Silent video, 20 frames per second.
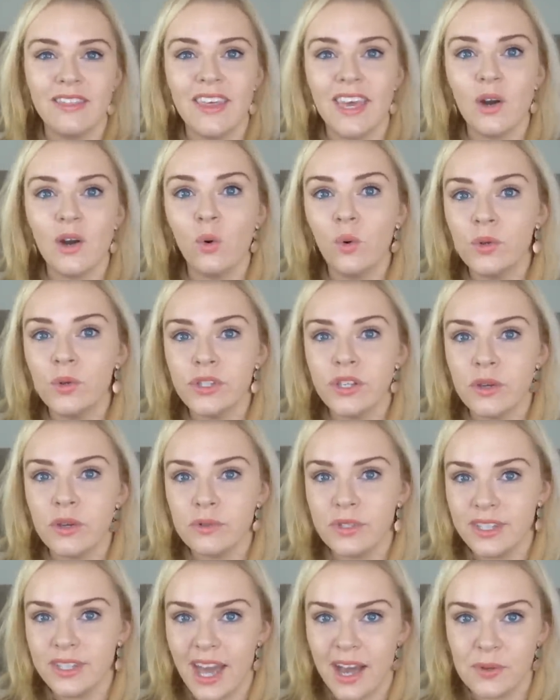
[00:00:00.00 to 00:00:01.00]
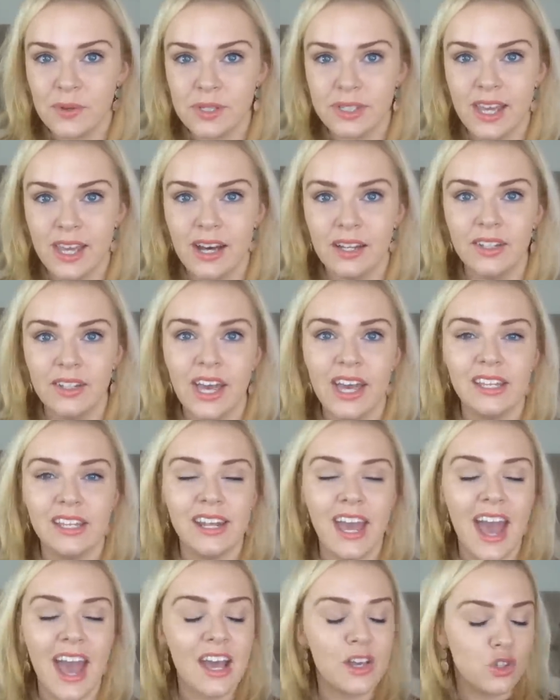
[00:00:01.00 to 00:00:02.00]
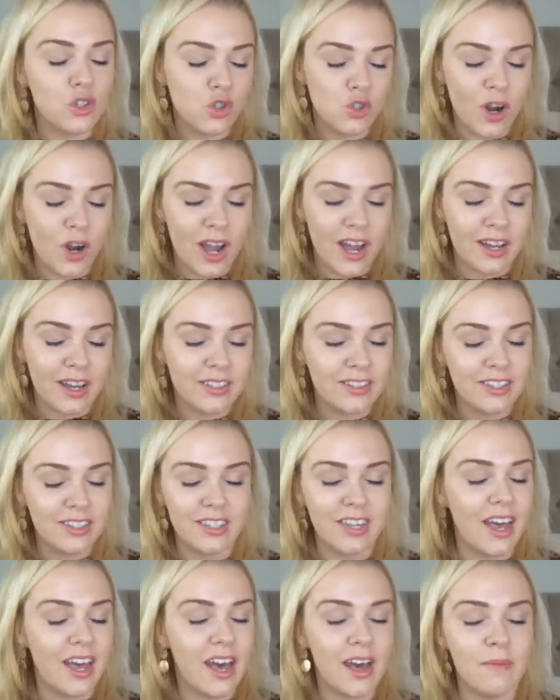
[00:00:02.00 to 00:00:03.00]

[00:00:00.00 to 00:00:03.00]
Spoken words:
they also now sell an extract